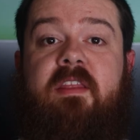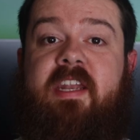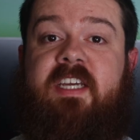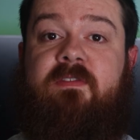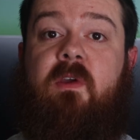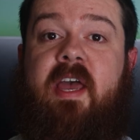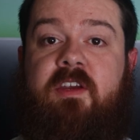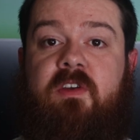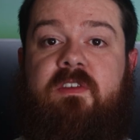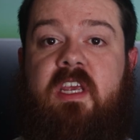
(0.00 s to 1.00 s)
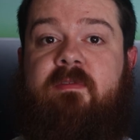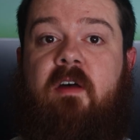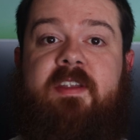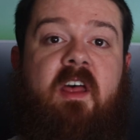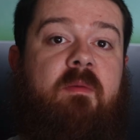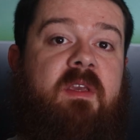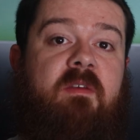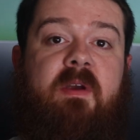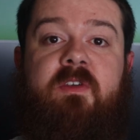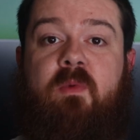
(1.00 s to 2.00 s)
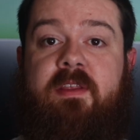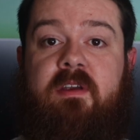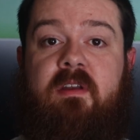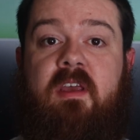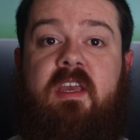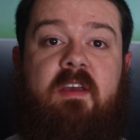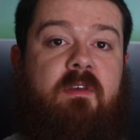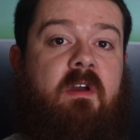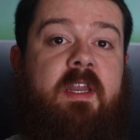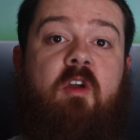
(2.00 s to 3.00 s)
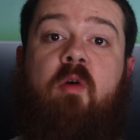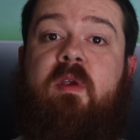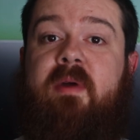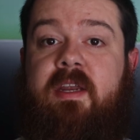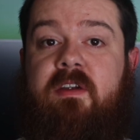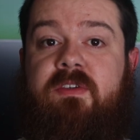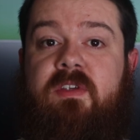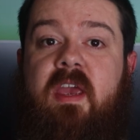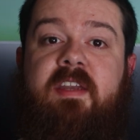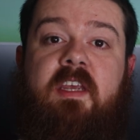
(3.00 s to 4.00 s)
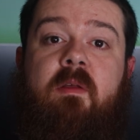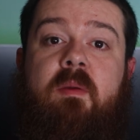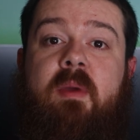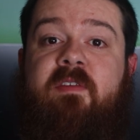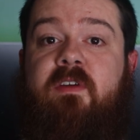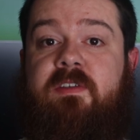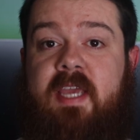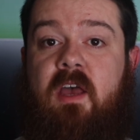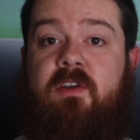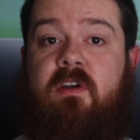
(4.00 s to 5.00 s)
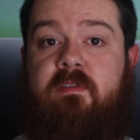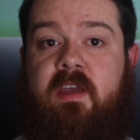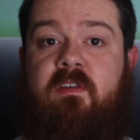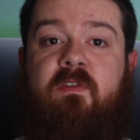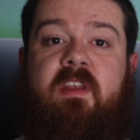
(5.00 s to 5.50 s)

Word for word: The next few actions involve telling me tomorrow's weather, if there are any home reminders, and telling me my first calendar event for